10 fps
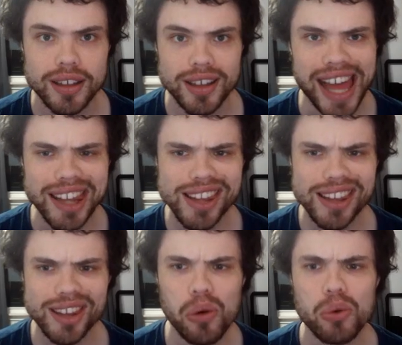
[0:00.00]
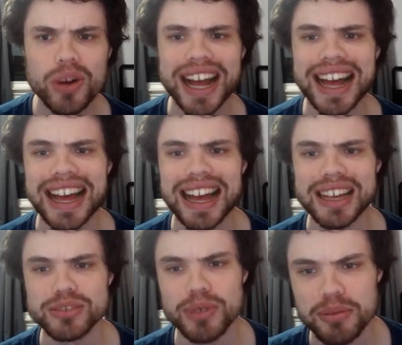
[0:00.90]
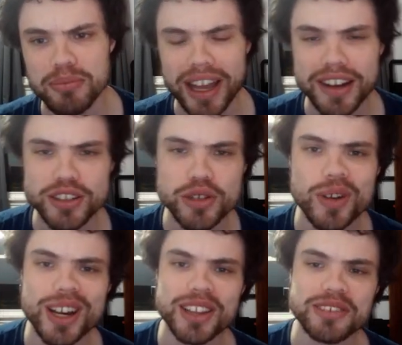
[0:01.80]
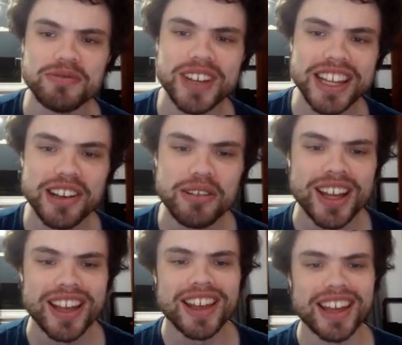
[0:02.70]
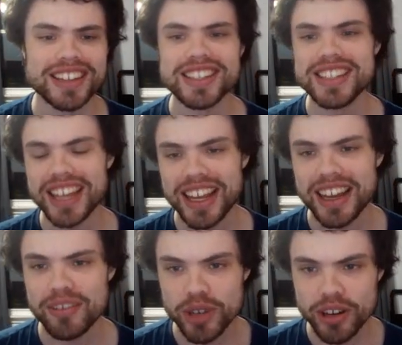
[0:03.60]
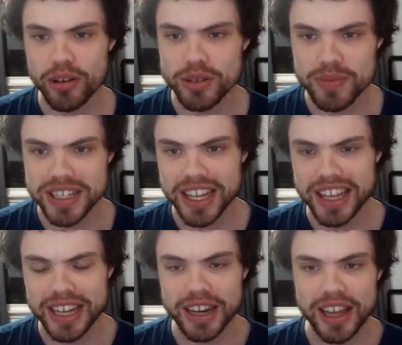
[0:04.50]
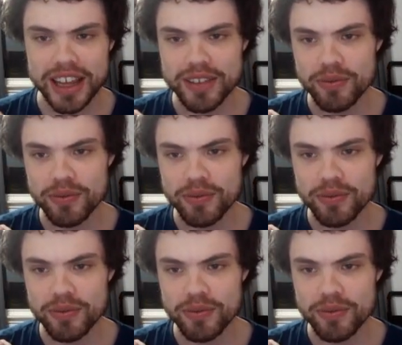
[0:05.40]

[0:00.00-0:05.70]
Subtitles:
Hello guys, welcome back to another video, and today we are going to be taking a